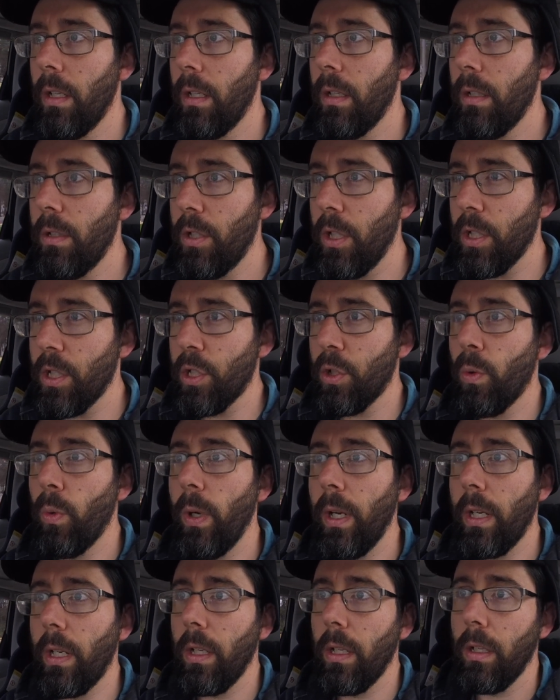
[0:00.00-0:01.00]
just
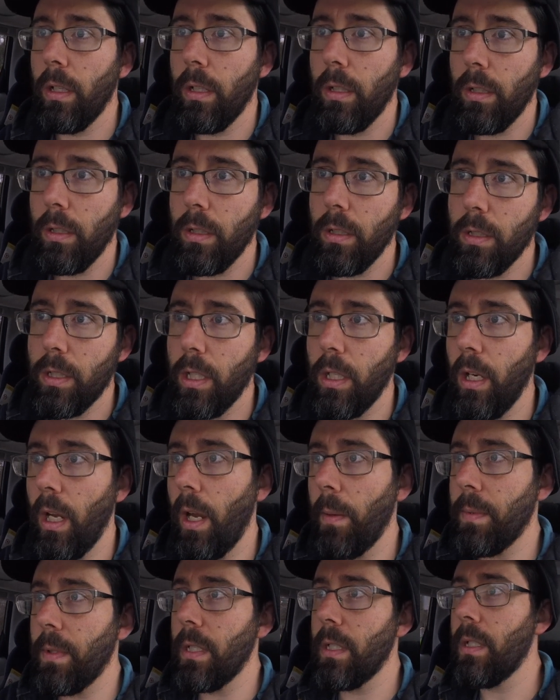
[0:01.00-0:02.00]
quick
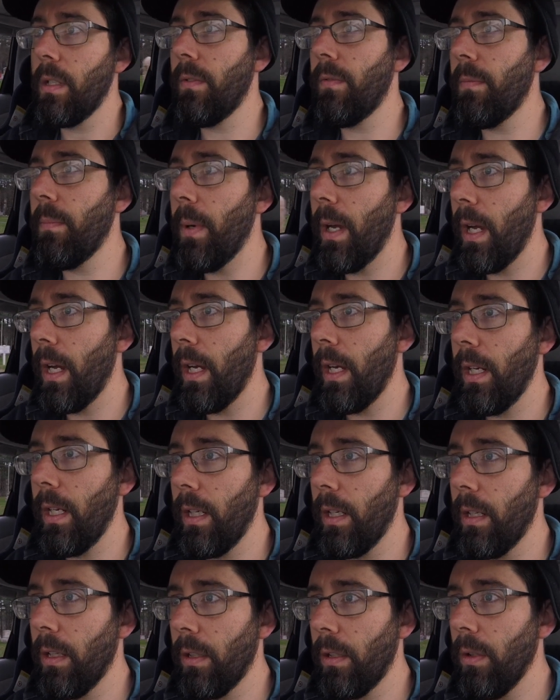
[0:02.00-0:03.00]
synopsis of my
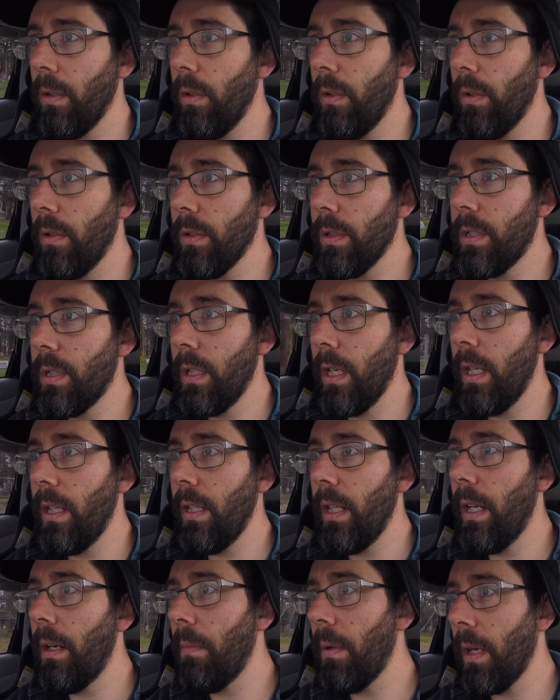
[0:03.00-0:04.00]
goals, and
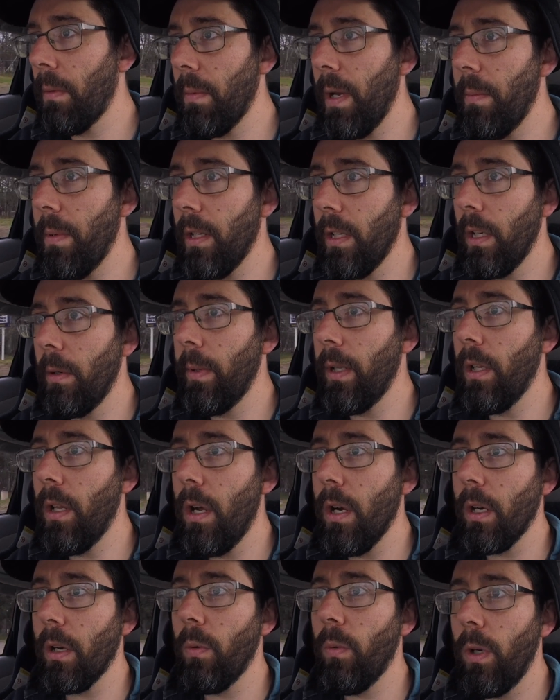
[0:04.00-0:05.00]
then like maybe a little bit
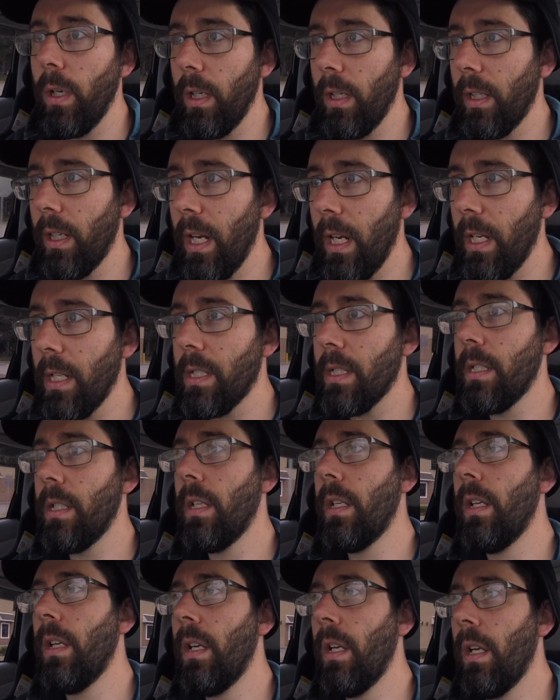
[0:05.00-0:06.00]
longer one in case,
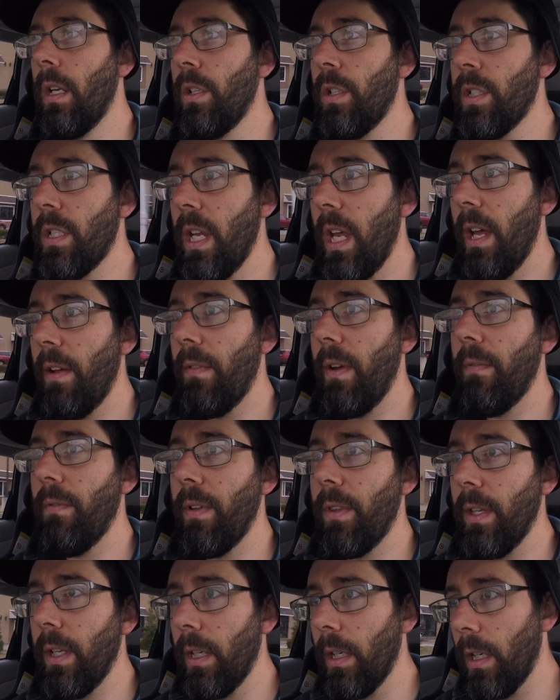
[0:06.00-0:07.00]
just to have
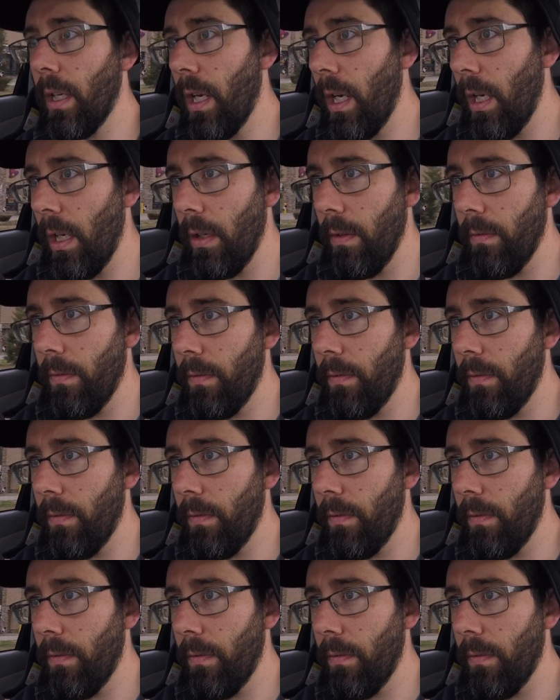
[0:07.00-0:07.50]
everything kind of